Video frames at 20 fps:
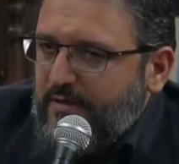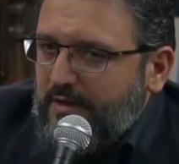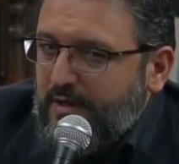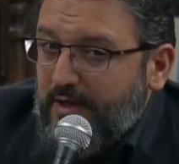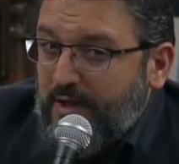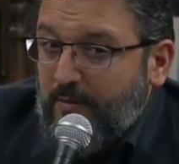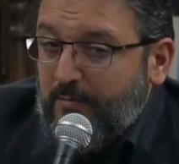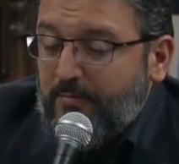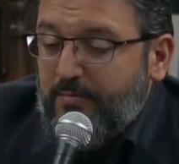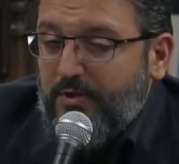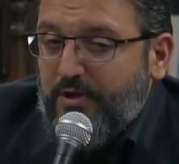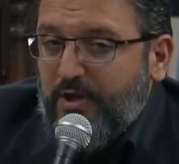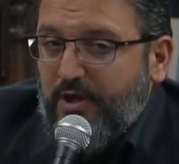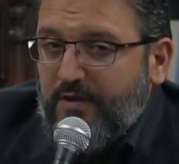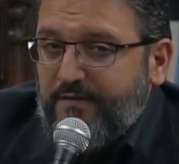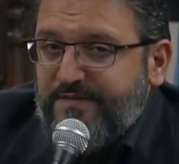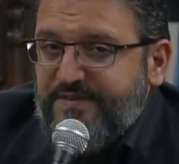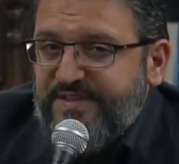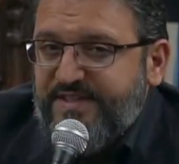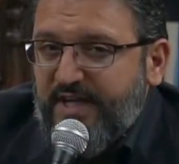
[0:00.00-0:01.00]
a number
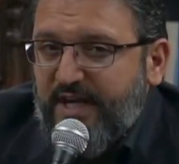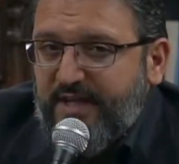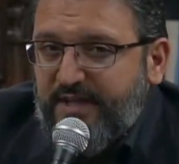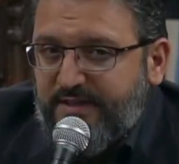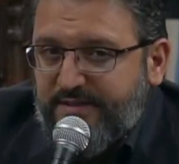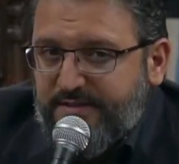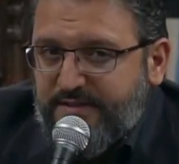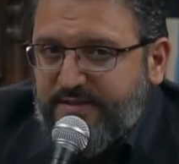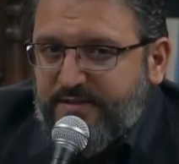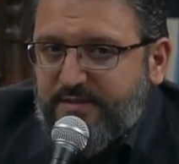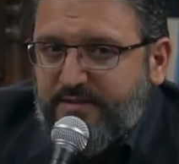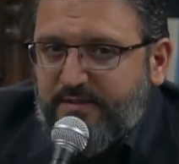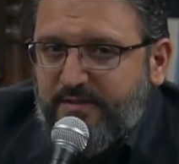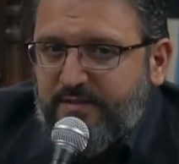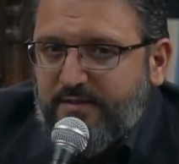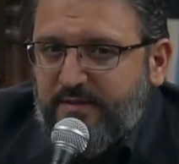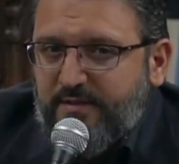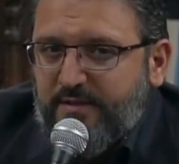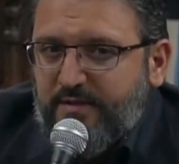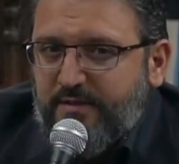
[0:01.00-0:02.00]
of sites
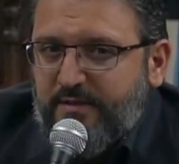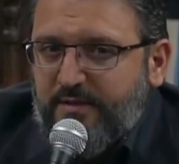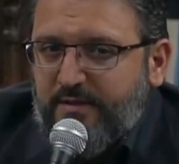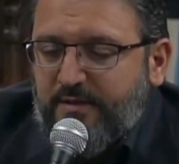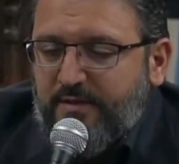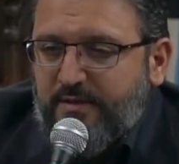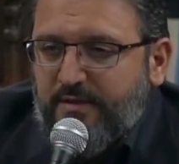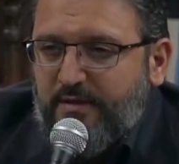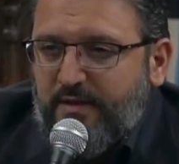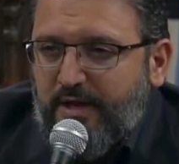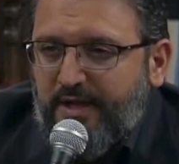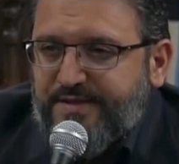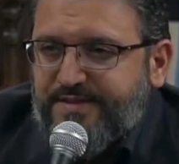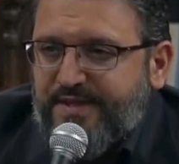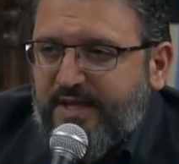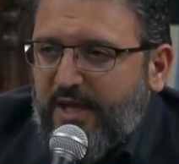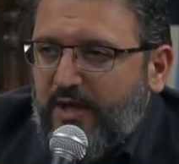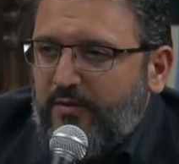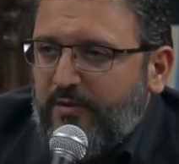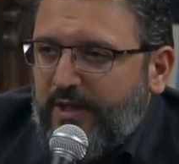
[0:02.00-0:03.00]
as
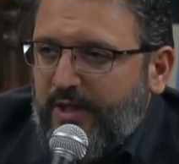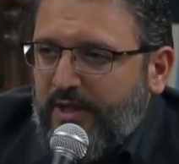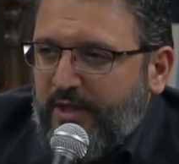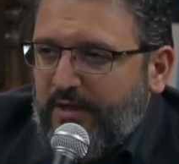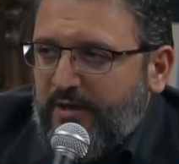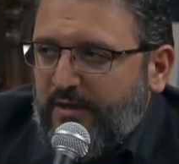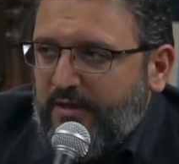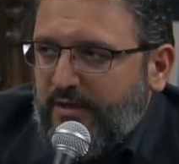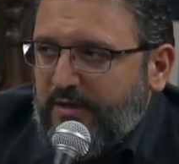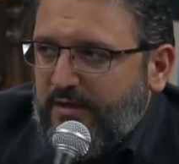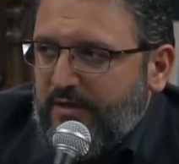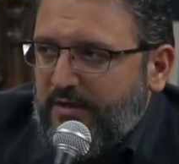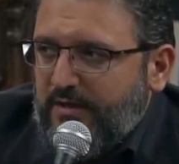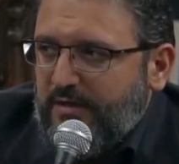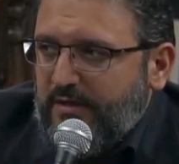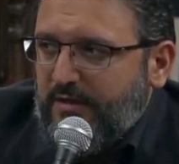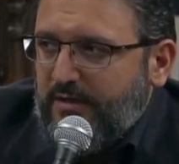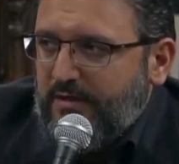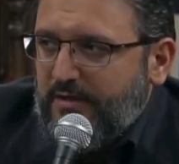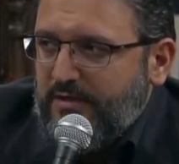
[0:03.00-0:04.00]
carrying
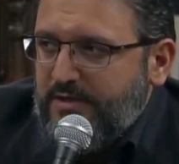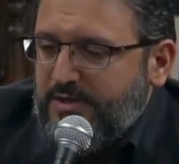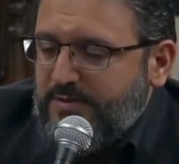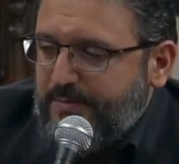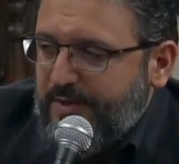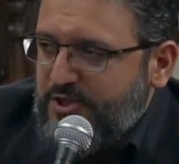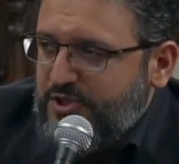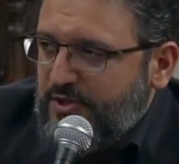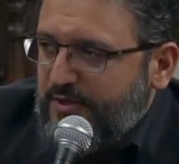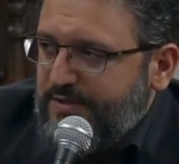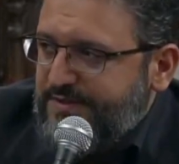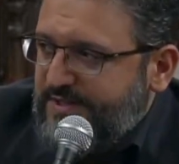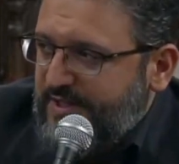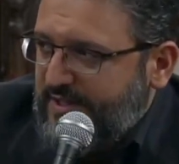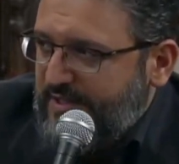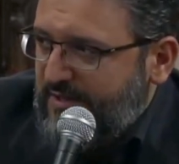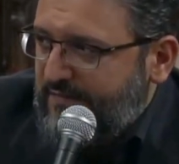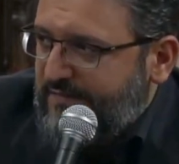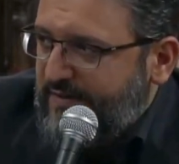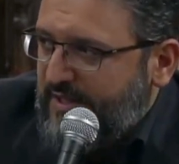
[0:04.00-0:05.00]
special
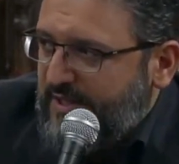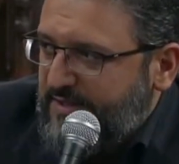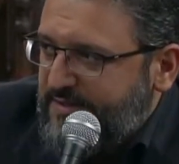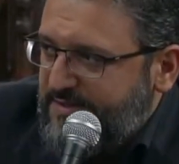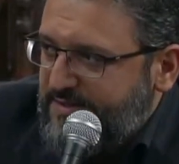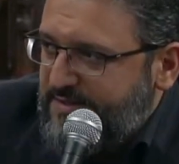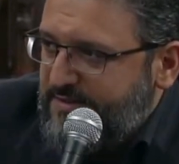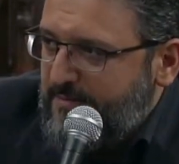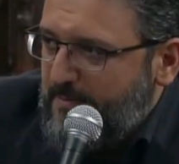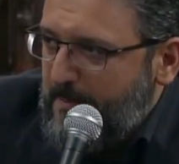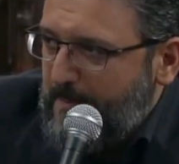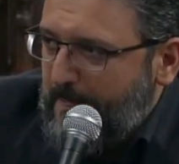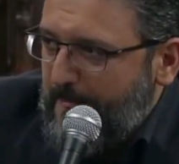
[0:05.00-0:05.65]
significance.